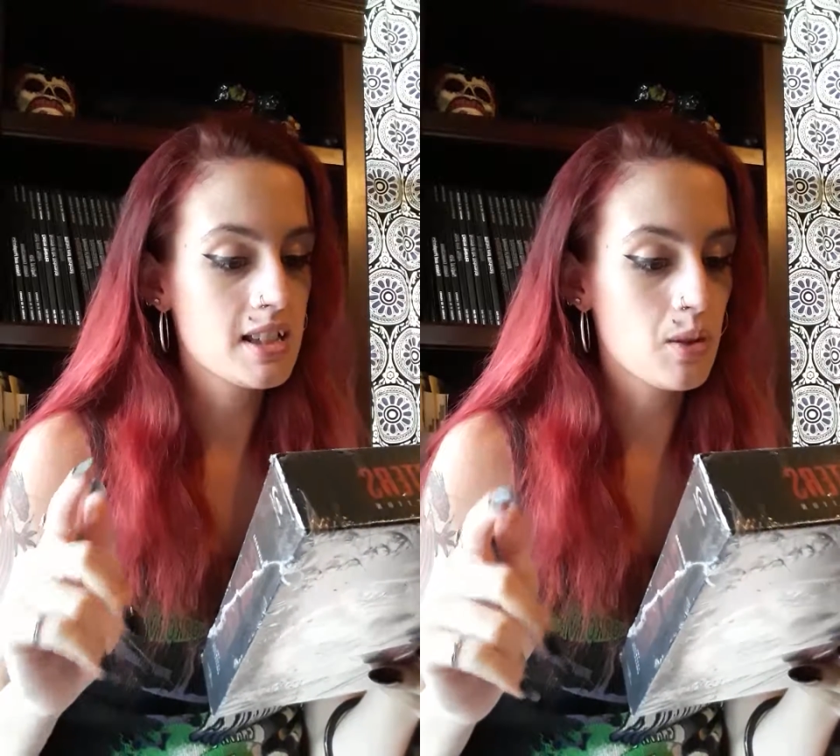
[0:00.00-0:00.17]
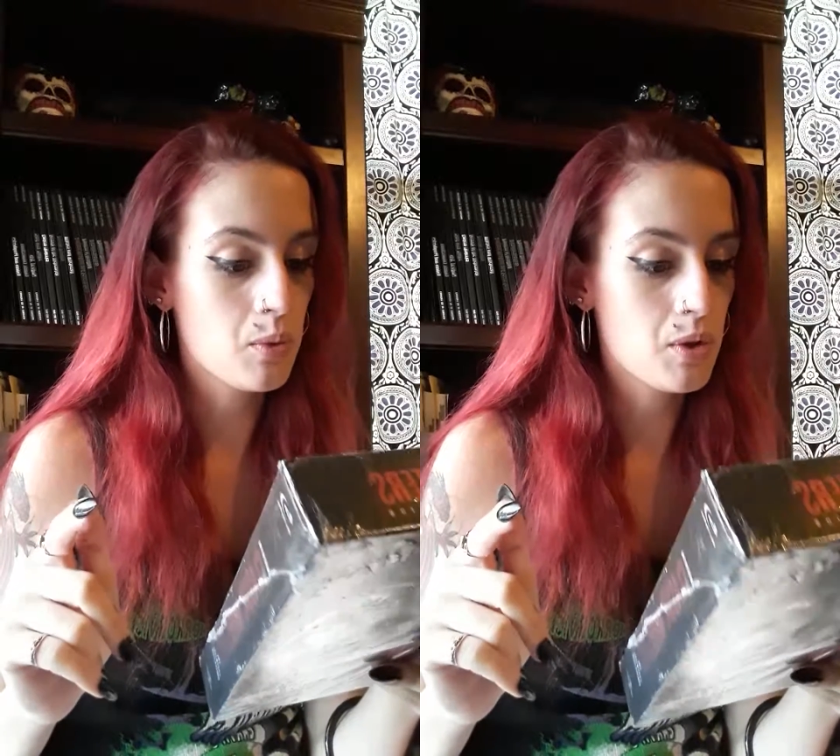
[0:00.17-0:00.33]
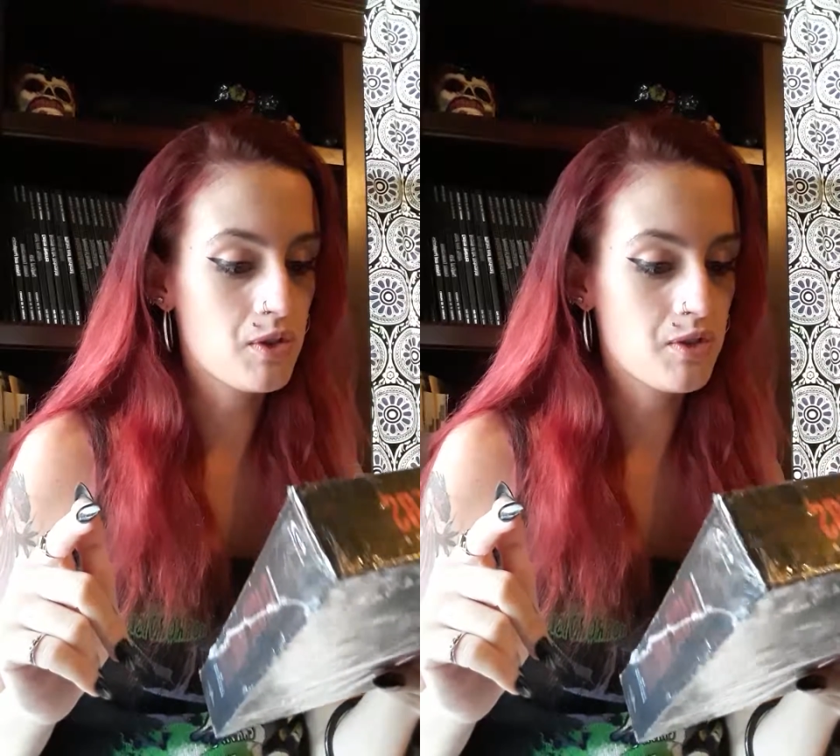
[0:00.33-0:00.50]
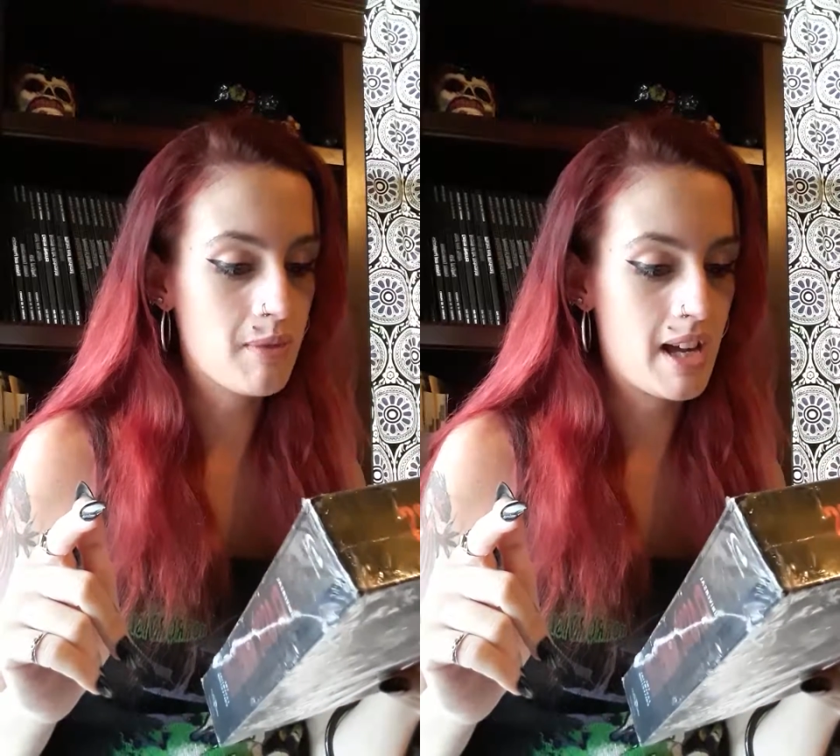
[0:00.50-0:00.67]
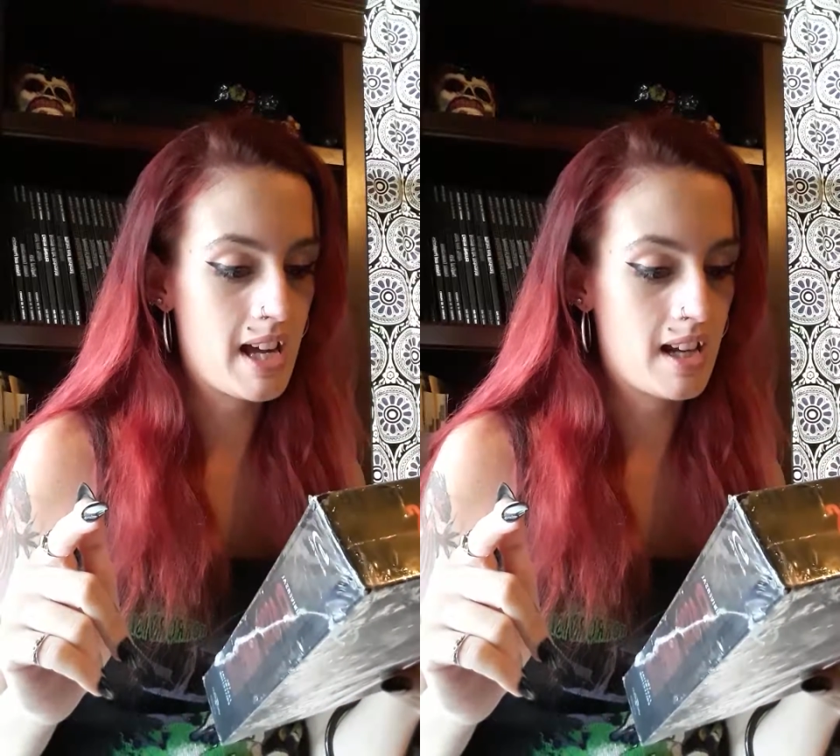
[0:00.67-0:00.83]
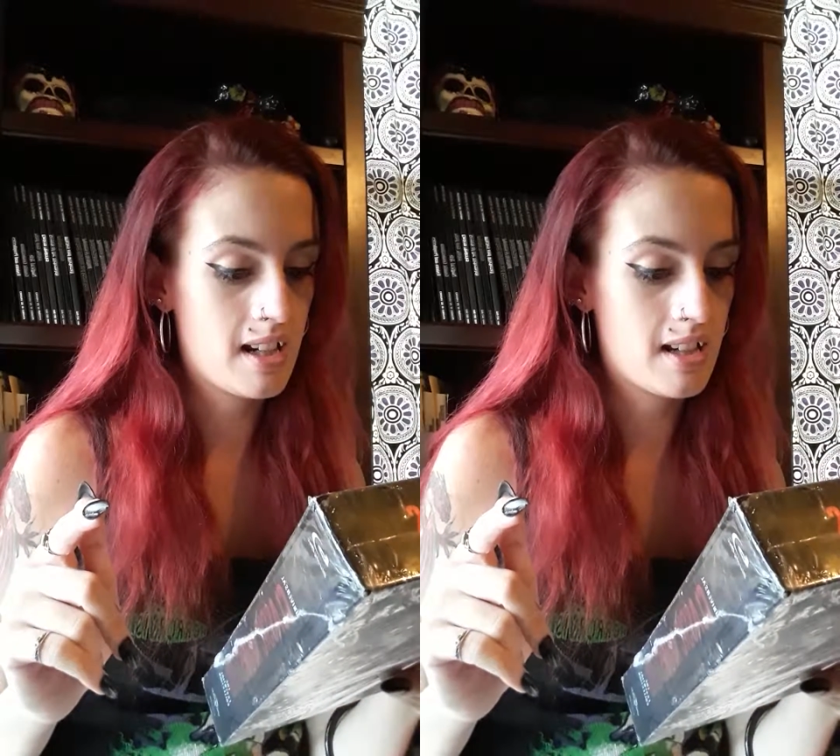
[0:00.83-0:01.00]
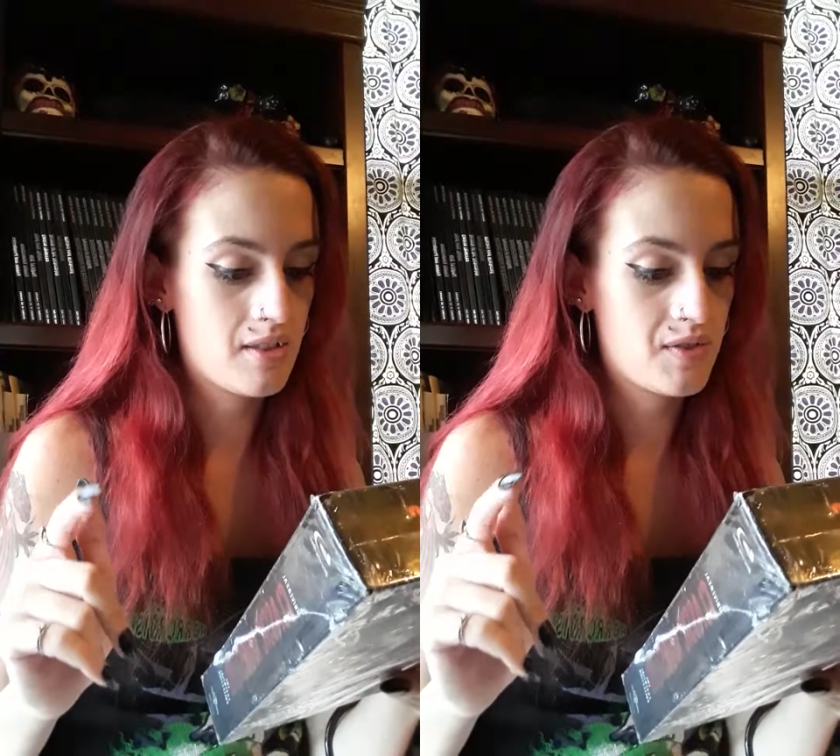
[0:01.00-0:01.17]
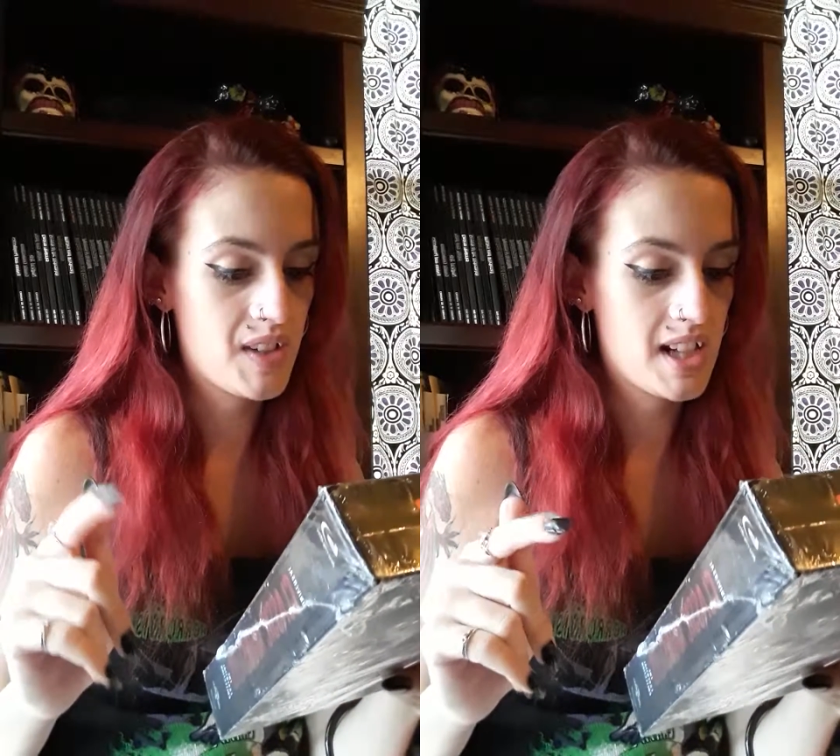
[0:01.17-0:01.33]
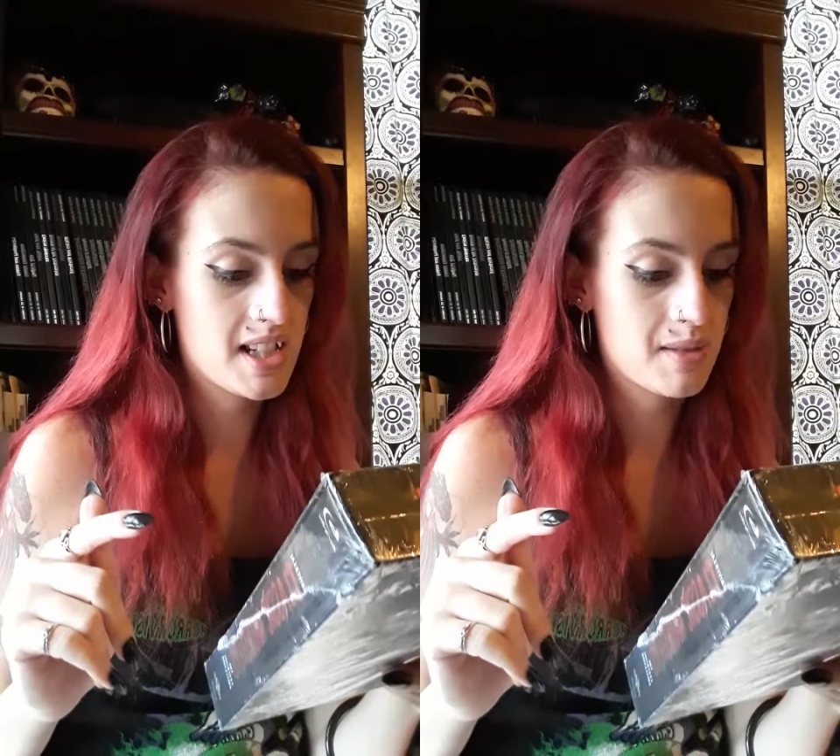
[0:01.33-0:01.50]
the Wolf Man,
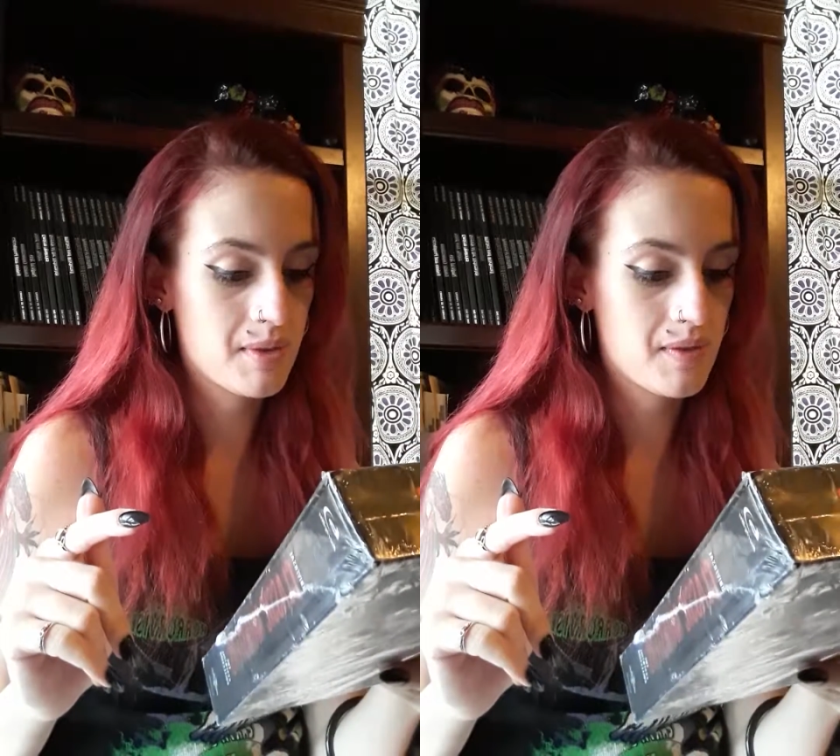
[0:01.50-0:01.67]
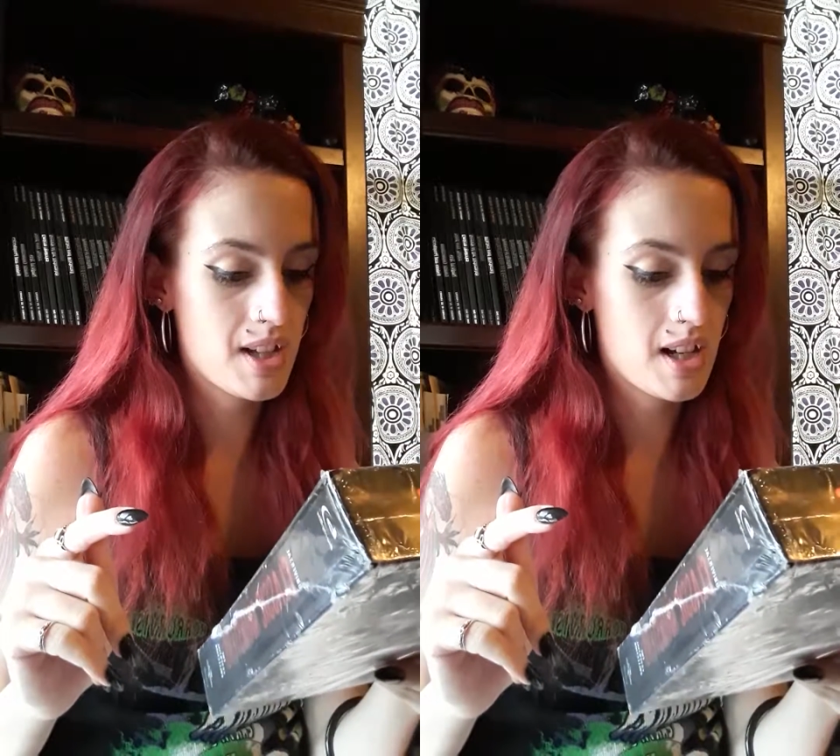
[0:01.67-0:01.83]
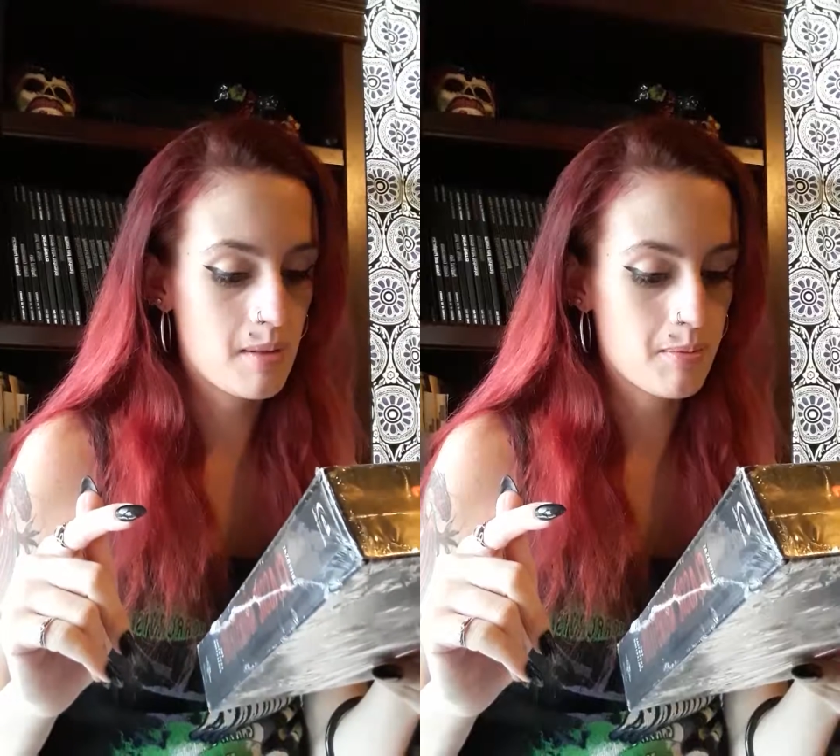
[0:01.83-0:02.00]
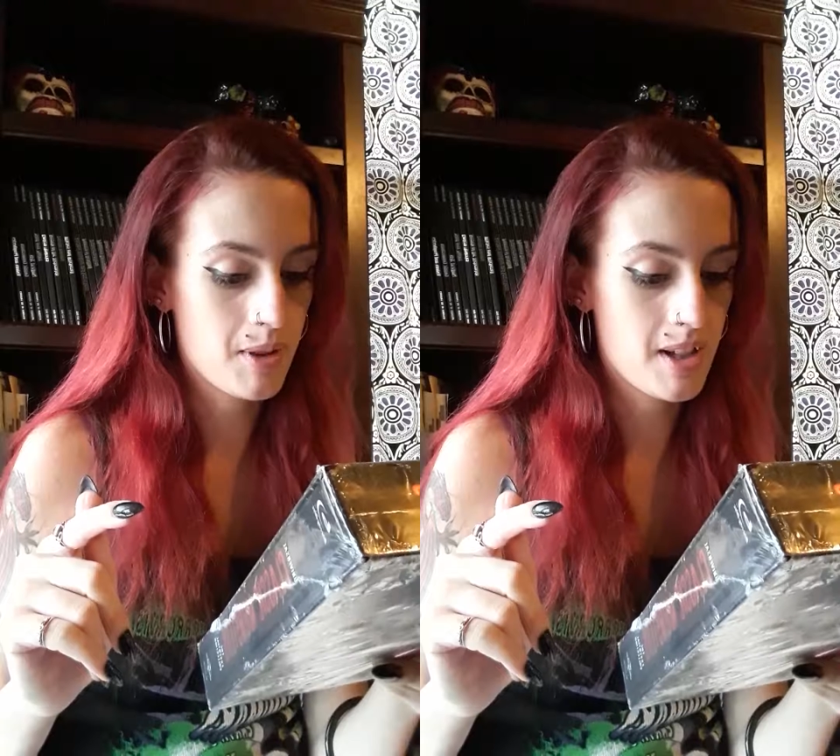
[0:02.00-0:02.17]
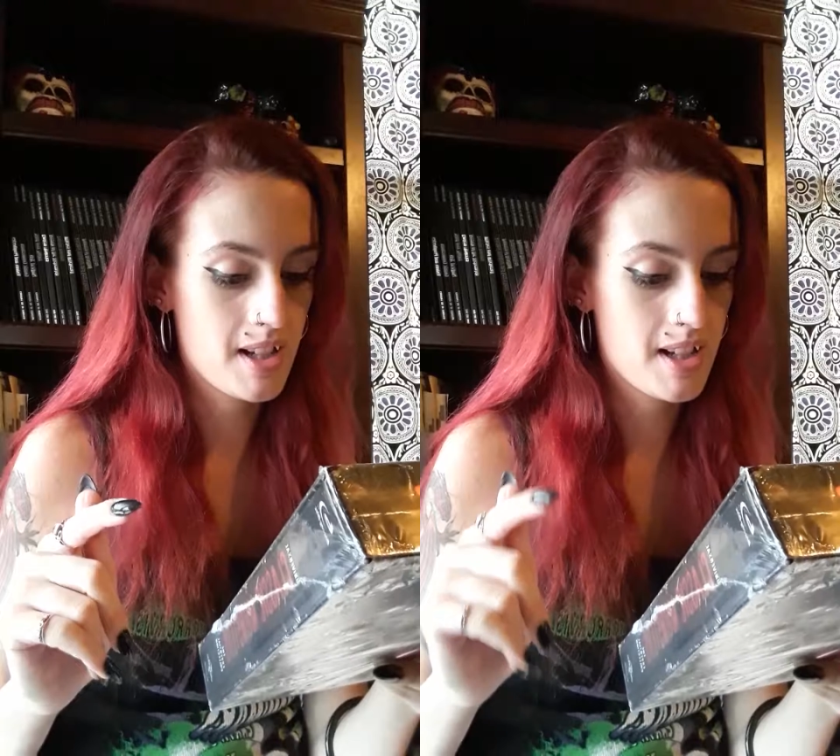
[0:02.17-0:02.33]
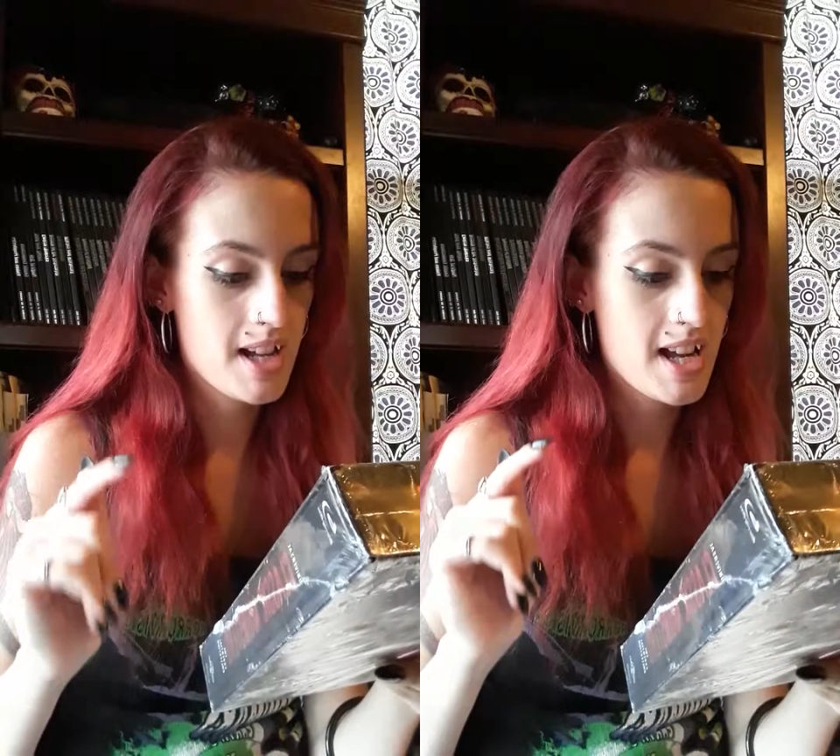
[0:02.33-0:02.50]
Phantom of the Opera,